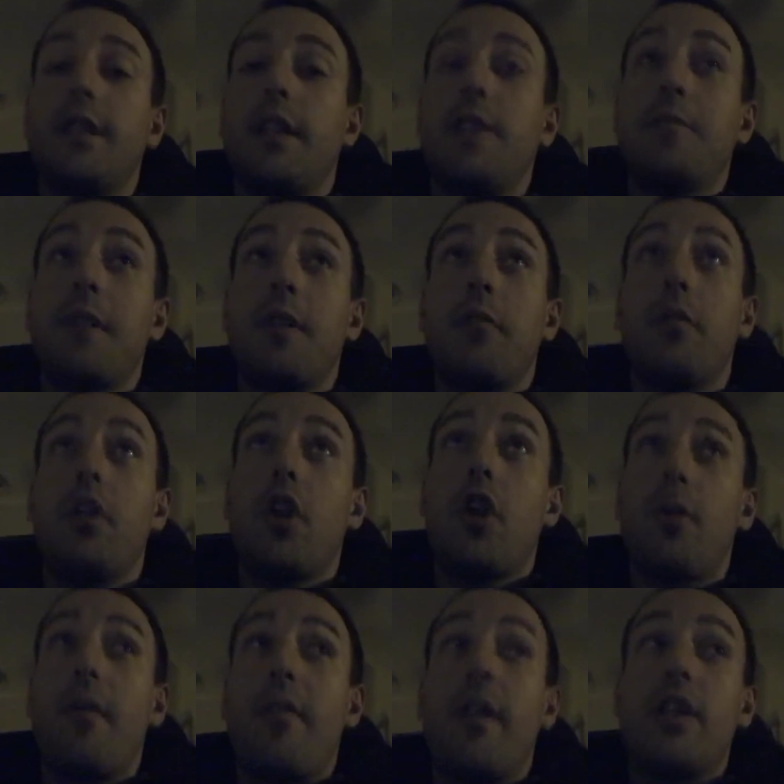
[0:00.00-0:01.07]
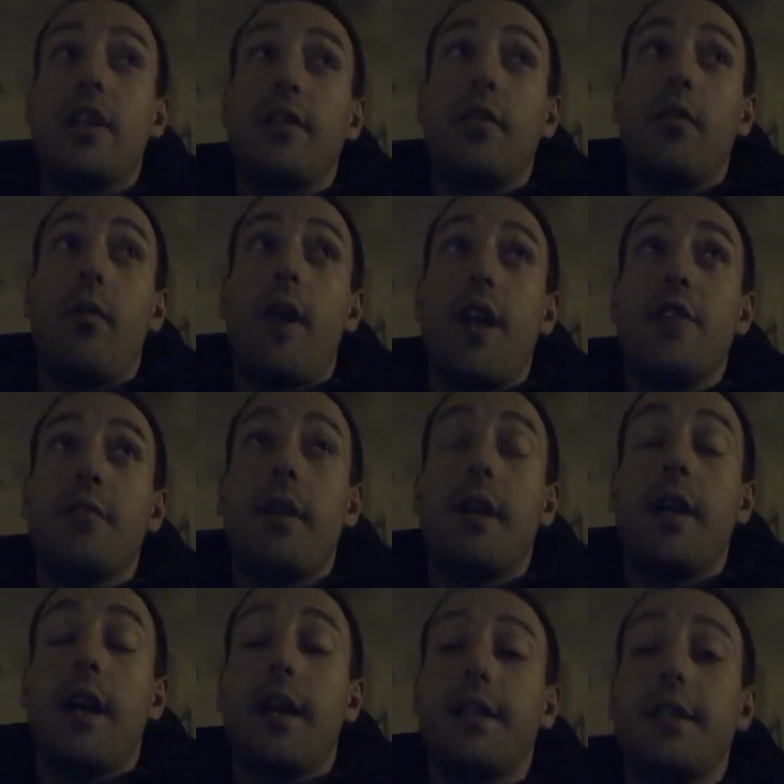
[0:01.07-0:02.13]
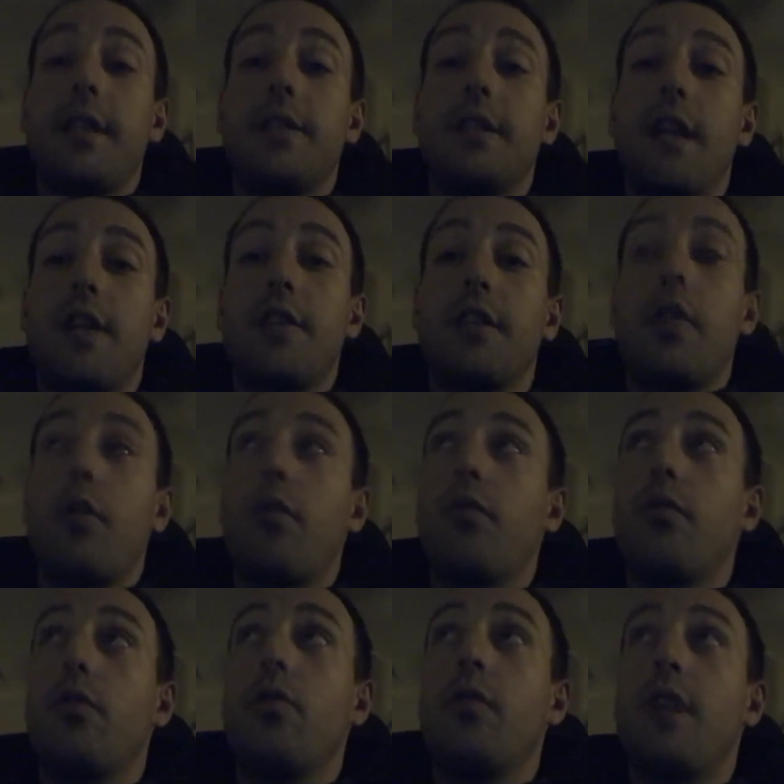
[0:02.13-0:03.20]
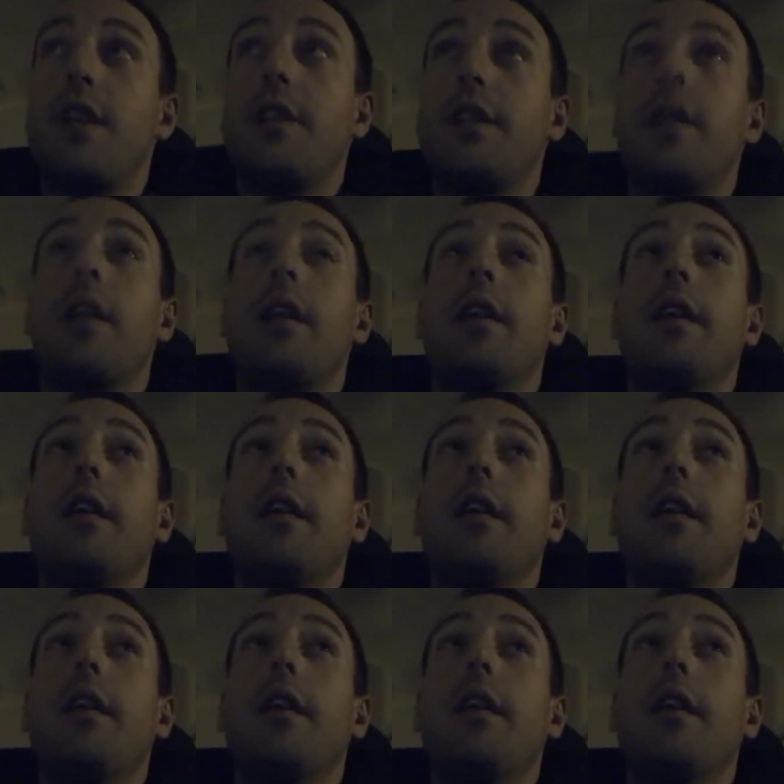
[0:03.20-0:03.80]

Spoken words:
that it's been a blur. I'm gonna actually have to watch my content to actually go through and actually